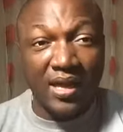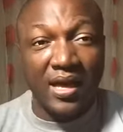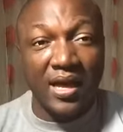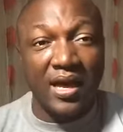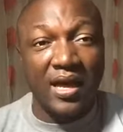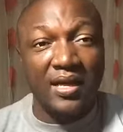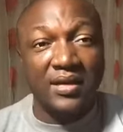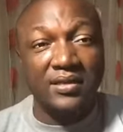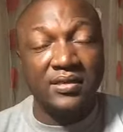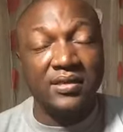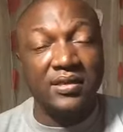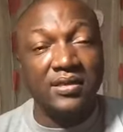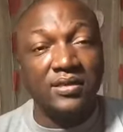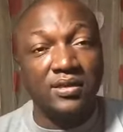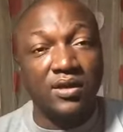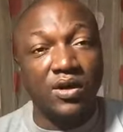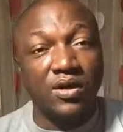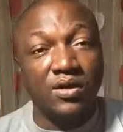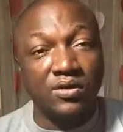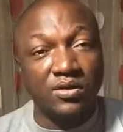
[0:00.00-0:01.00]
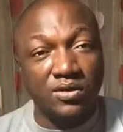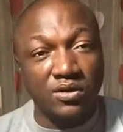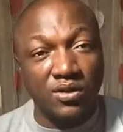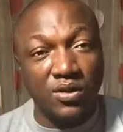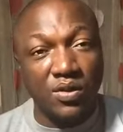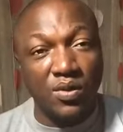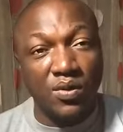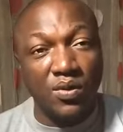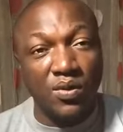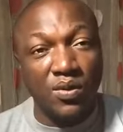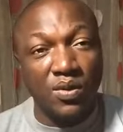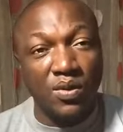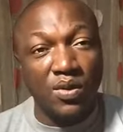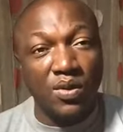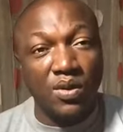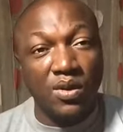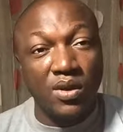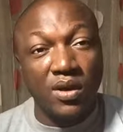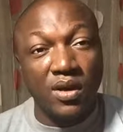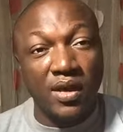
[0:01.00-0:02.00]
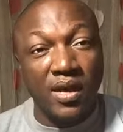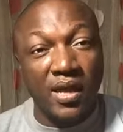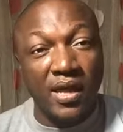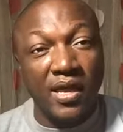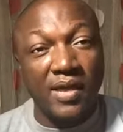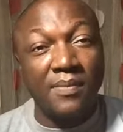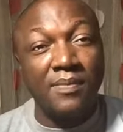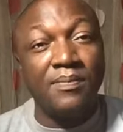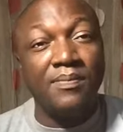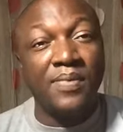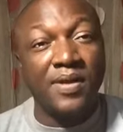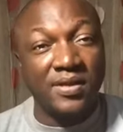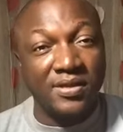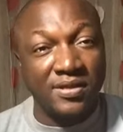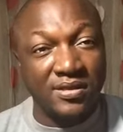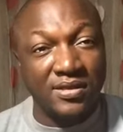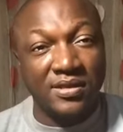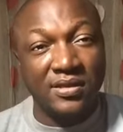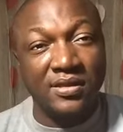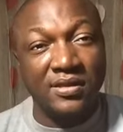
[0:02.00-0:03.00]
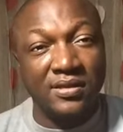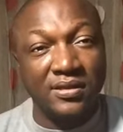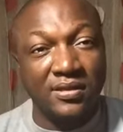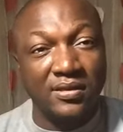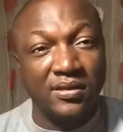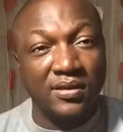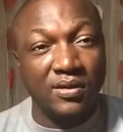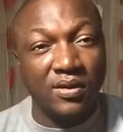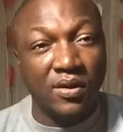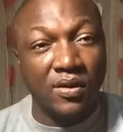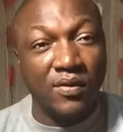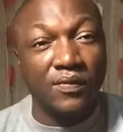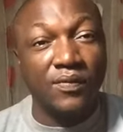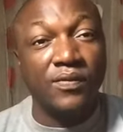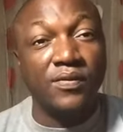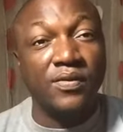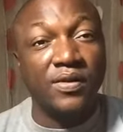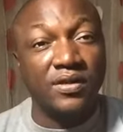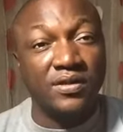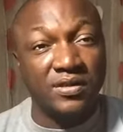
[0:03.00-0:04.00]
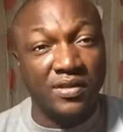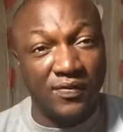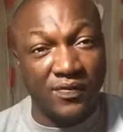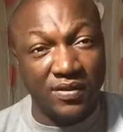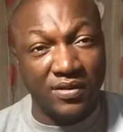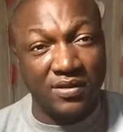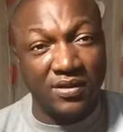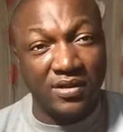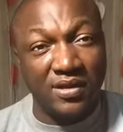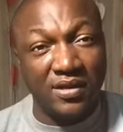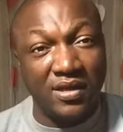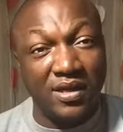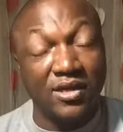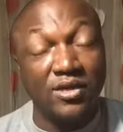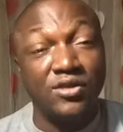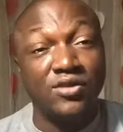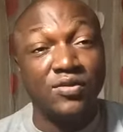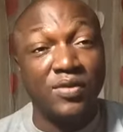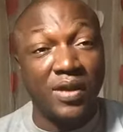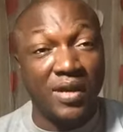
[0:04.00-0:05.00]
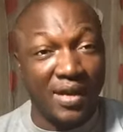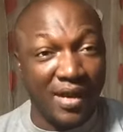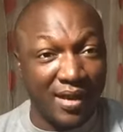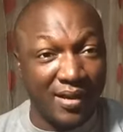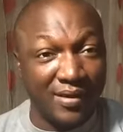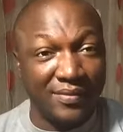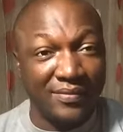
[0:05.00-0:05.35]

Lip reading: And he's also a person of creativity, a trainer.